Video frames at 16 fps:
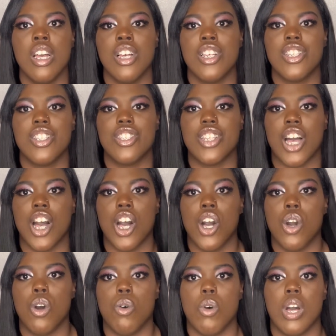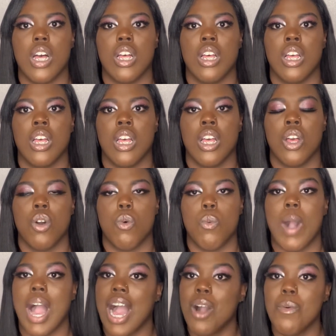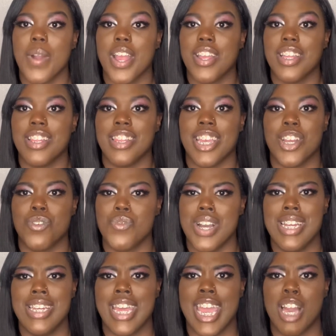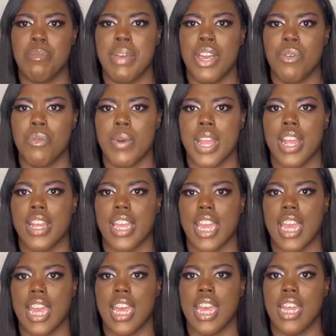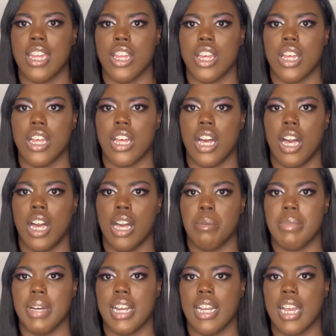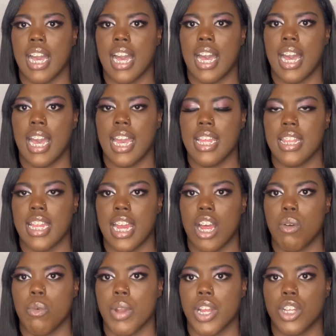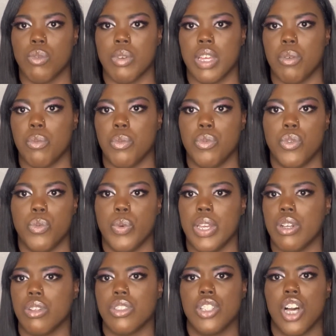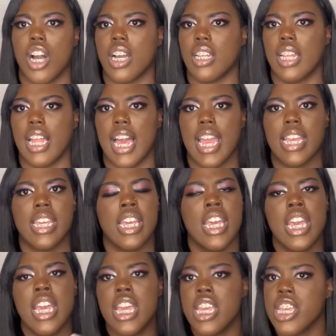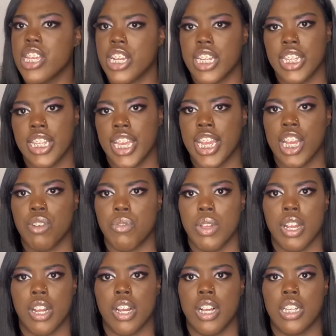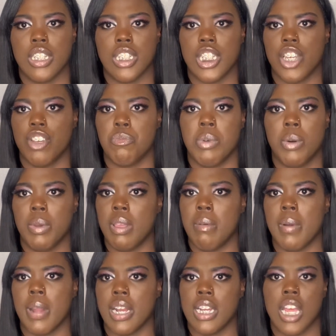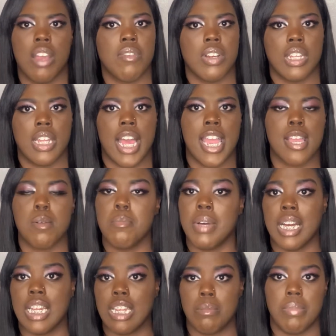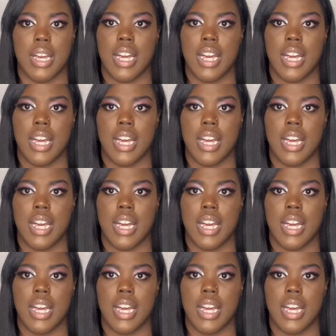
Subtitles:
So while working there, one day I'm at work and a guy that I worked with, we'll talk like here and there if we are on shift, but we were never like buddy.